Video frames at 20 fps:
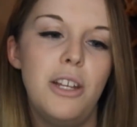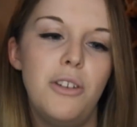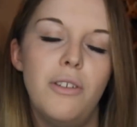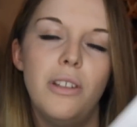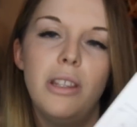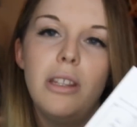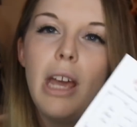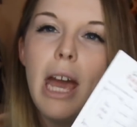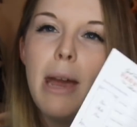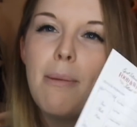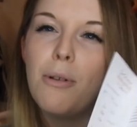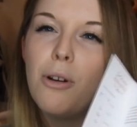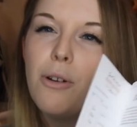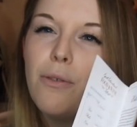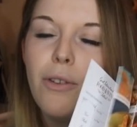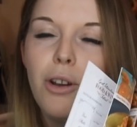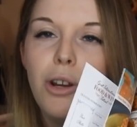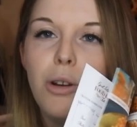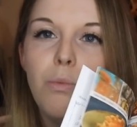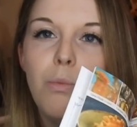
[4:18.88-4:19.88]
during the
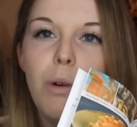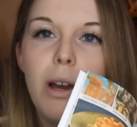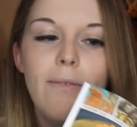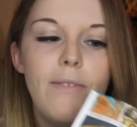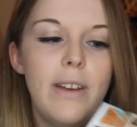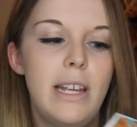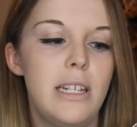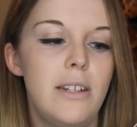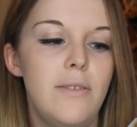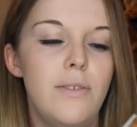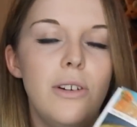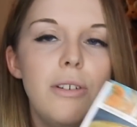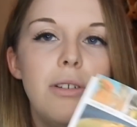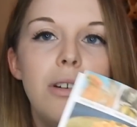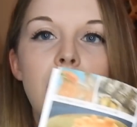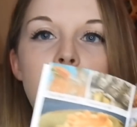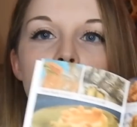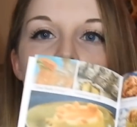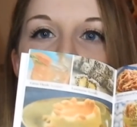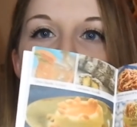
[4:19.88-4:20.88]
Epcot Food and Wine Festival,
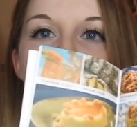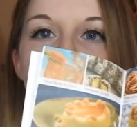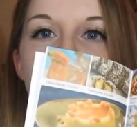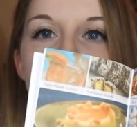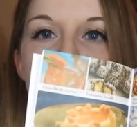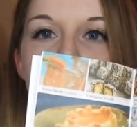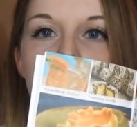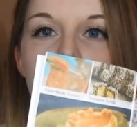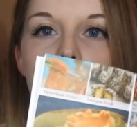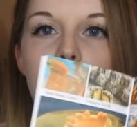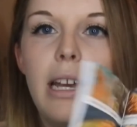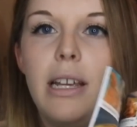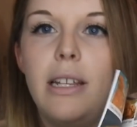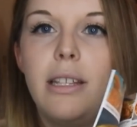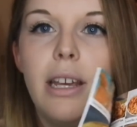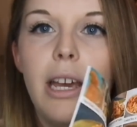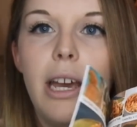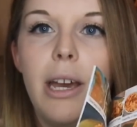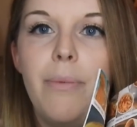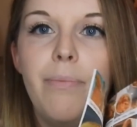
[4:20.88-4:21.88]
so it just
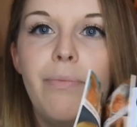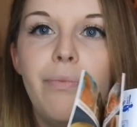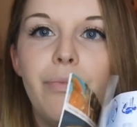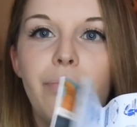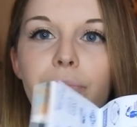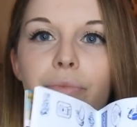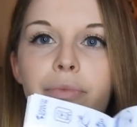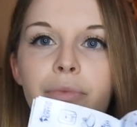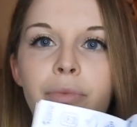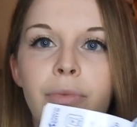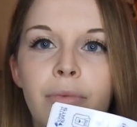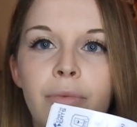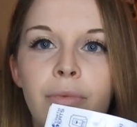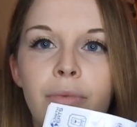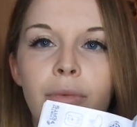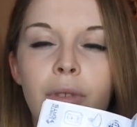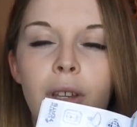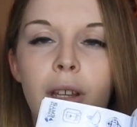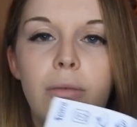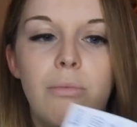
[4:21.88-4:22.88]
has, it
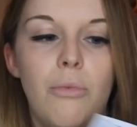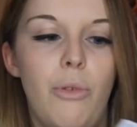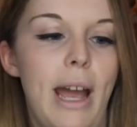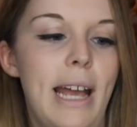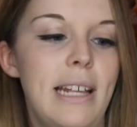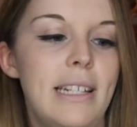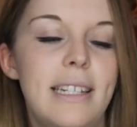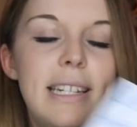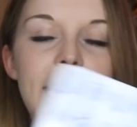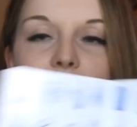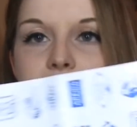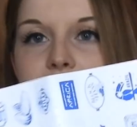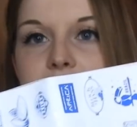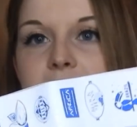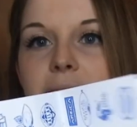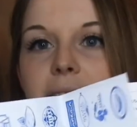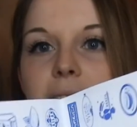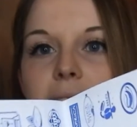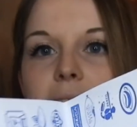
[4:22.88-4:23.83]
has stickers in